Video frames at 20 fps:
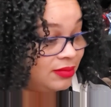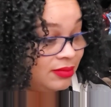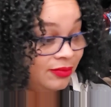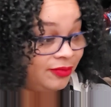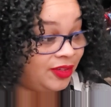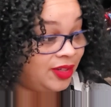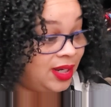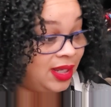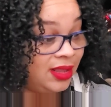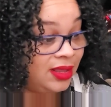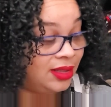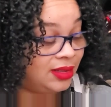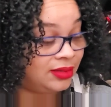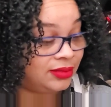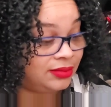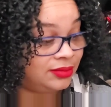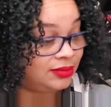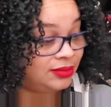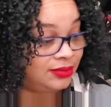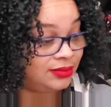vanilla.
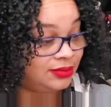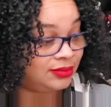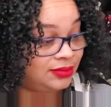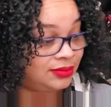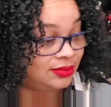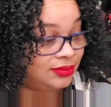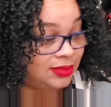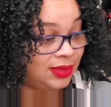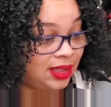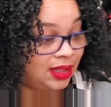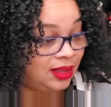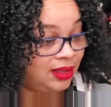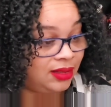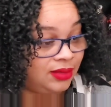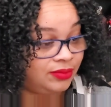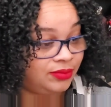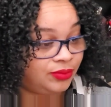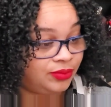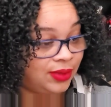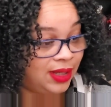Like,
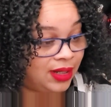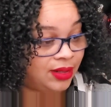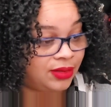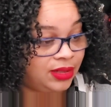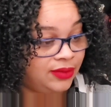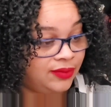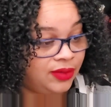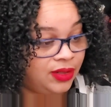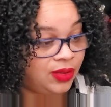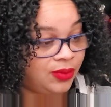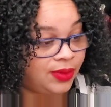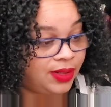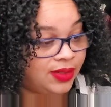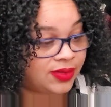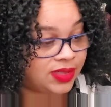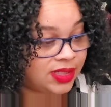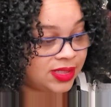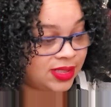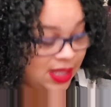I don't even know what else to